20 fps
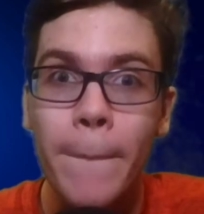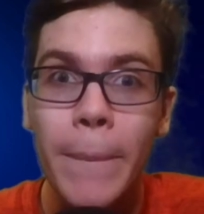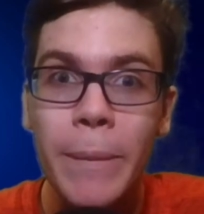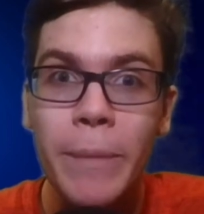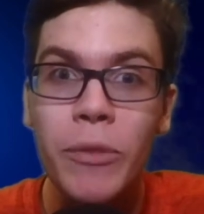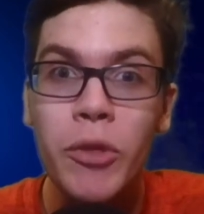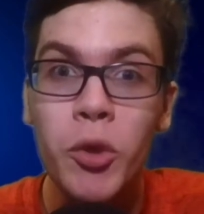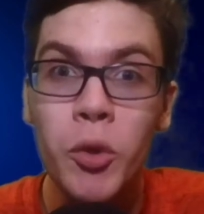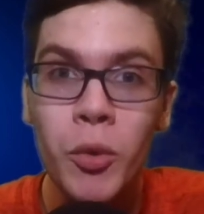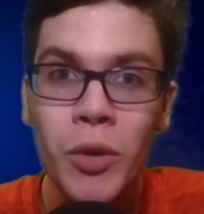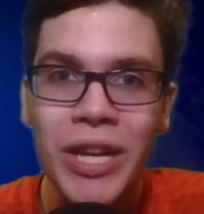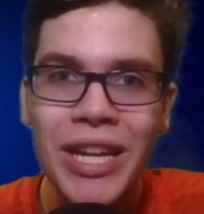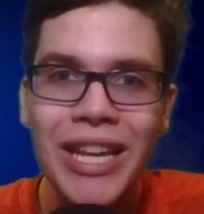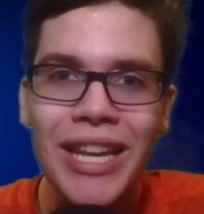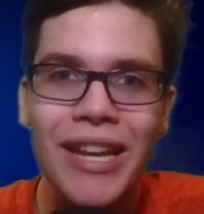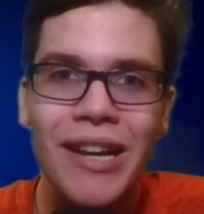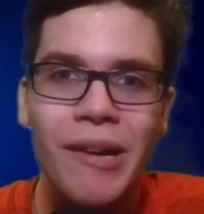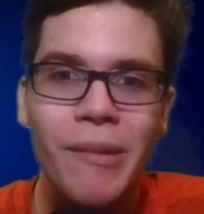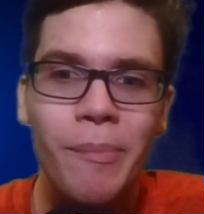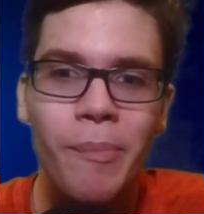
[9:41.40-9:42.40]

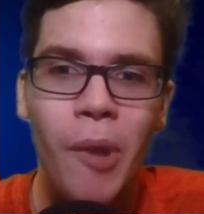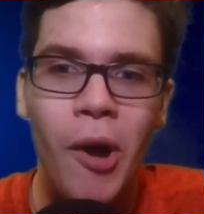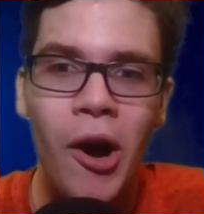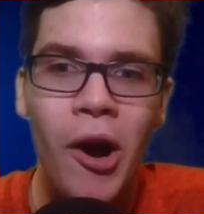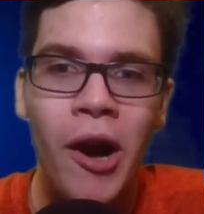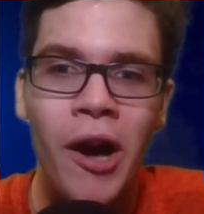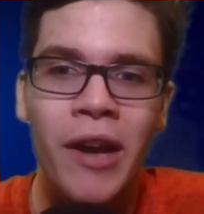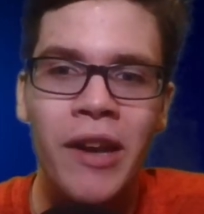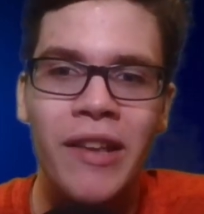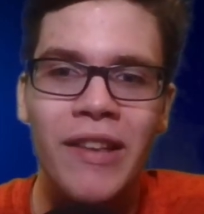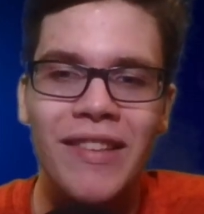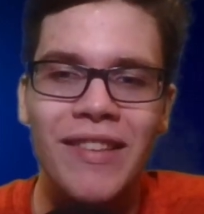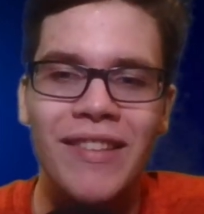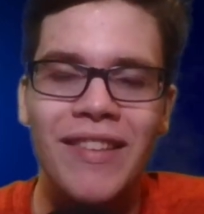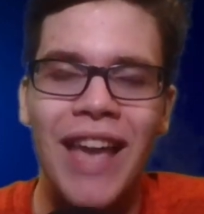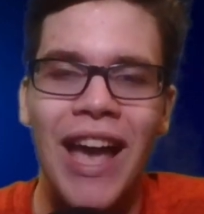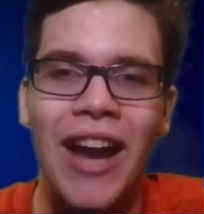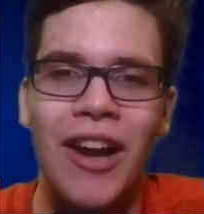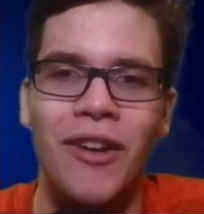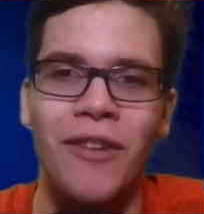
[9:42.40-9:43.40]
3 pawn
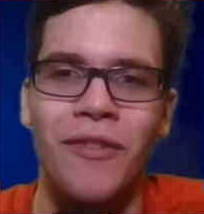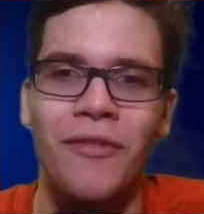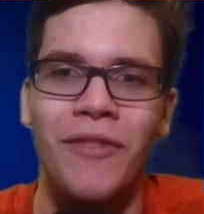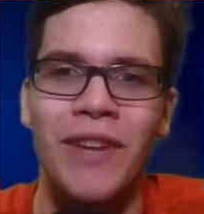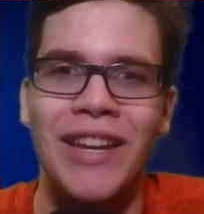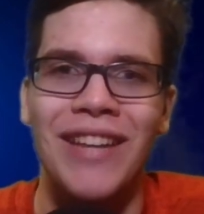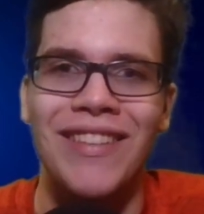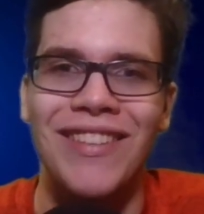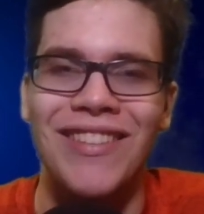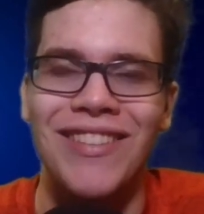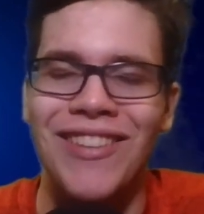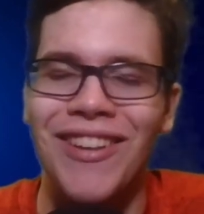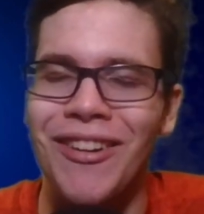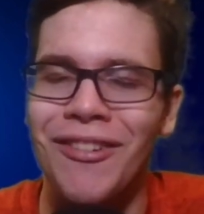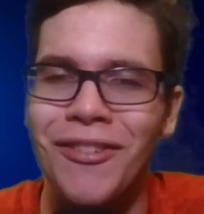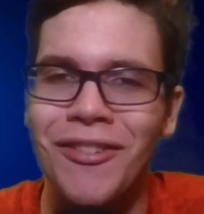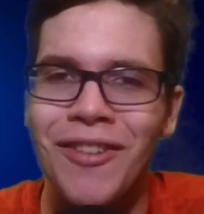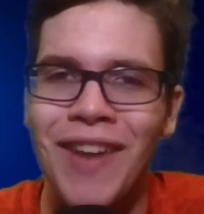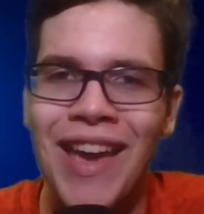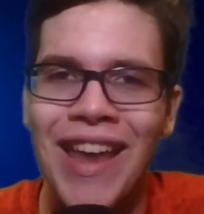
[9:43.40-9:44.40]
sacrifices
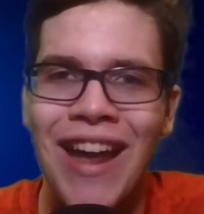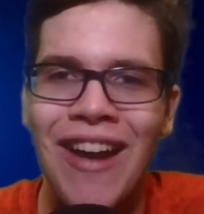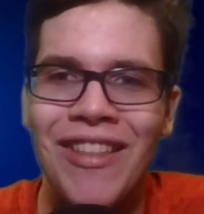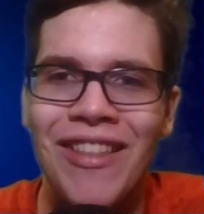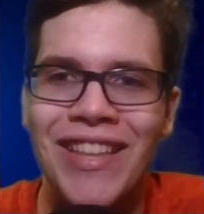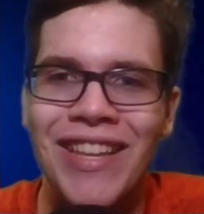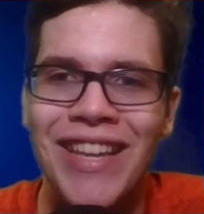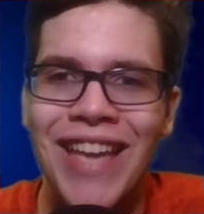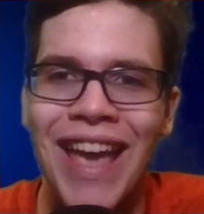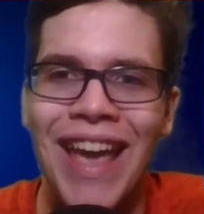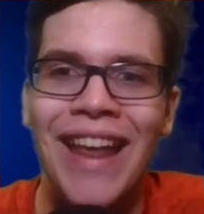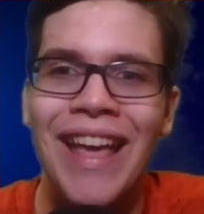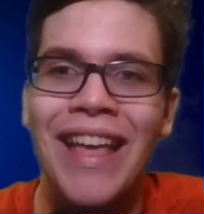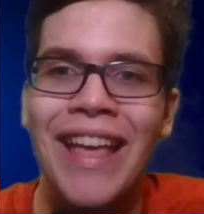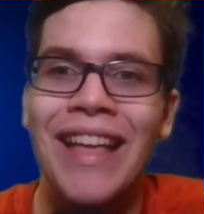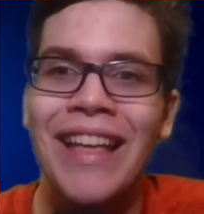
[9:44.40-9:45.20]
right out of the gate.